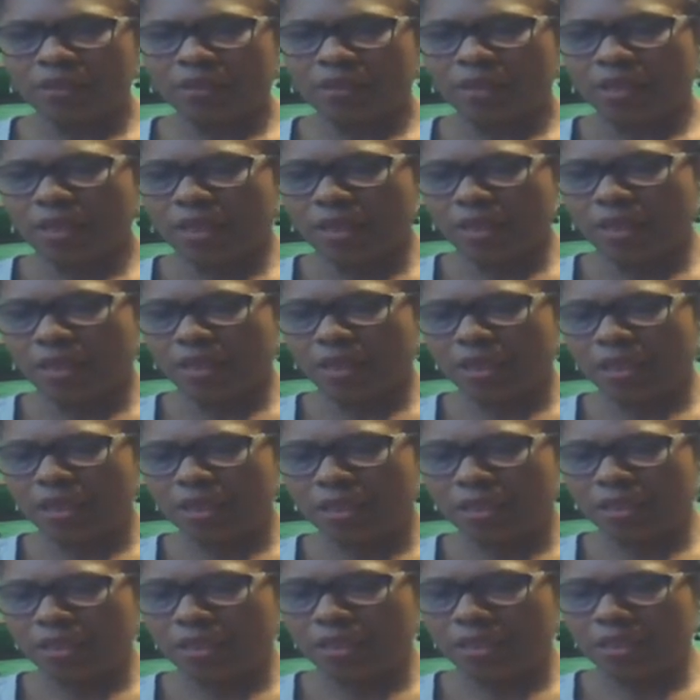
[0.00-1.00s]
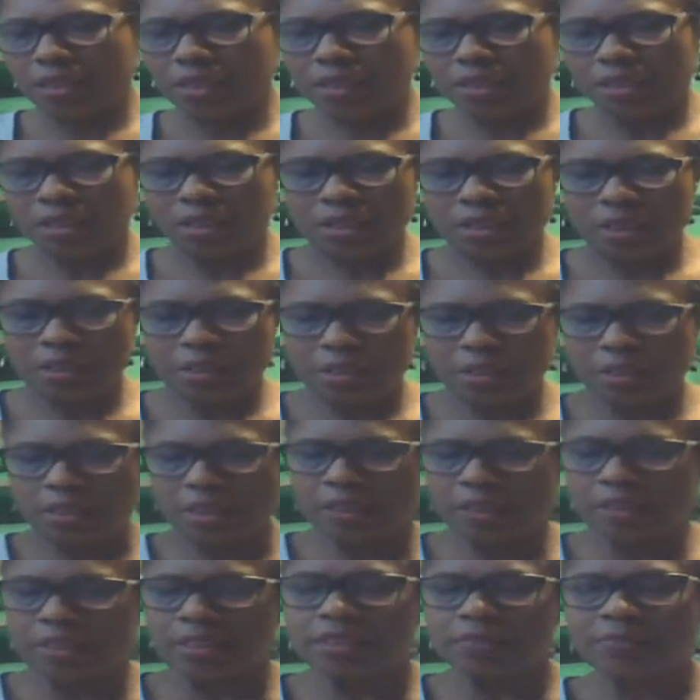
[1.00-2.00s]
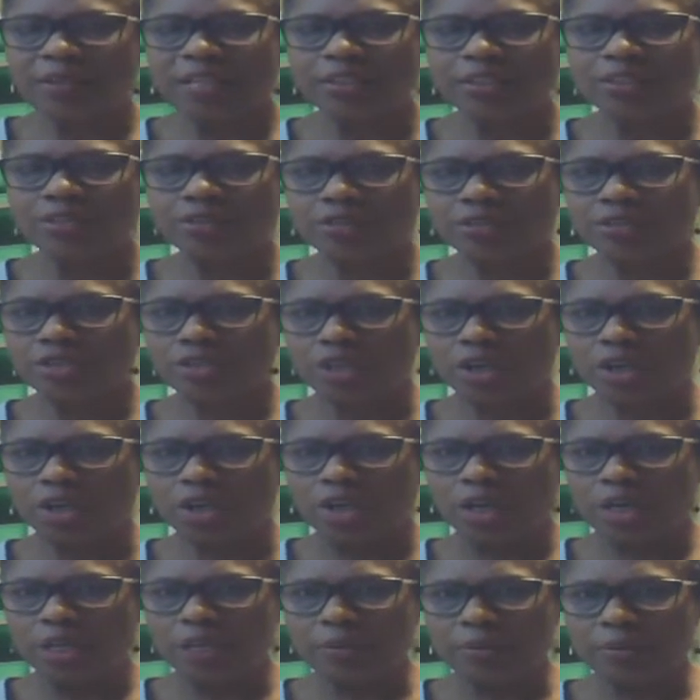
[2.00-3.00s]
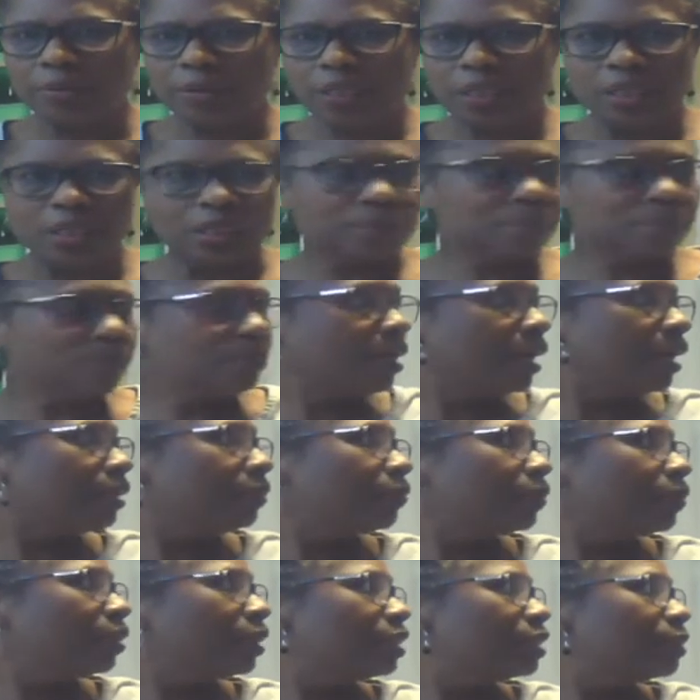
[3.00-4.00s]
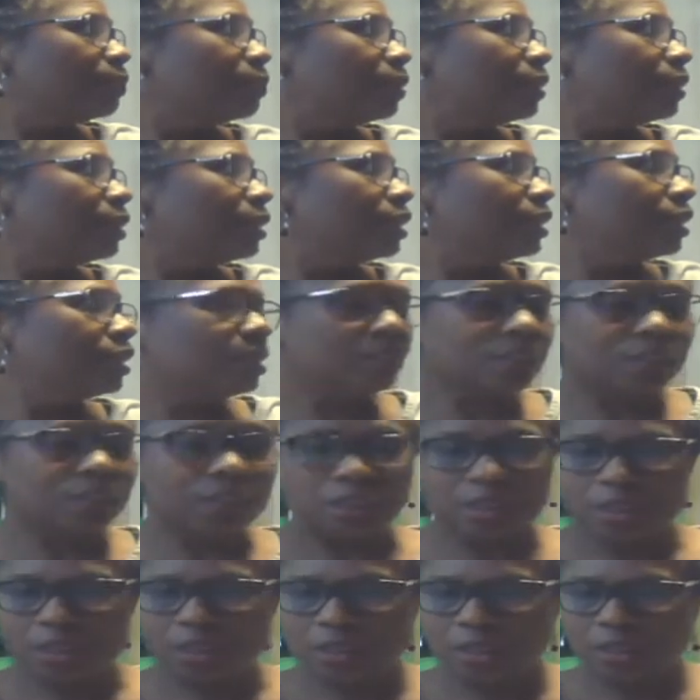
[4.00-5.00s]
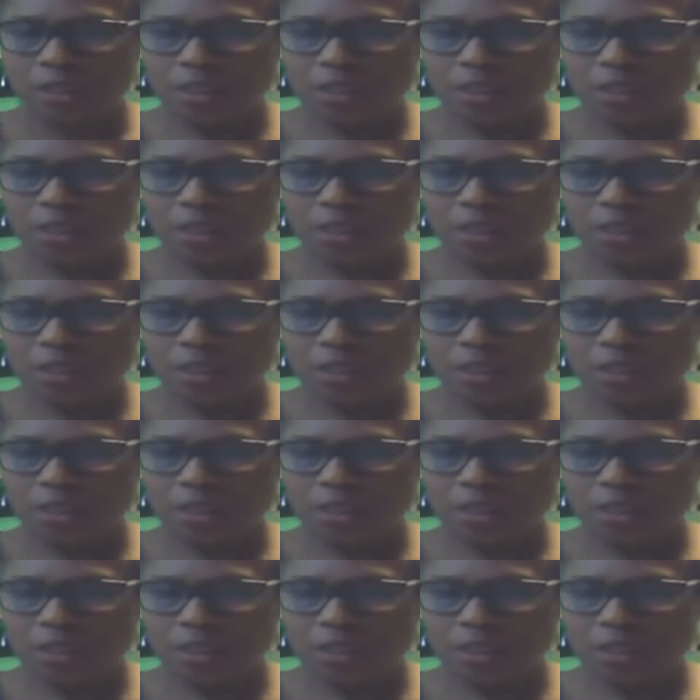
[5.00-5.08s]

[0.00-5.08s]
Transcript: And this is my new jar. I was putting it in a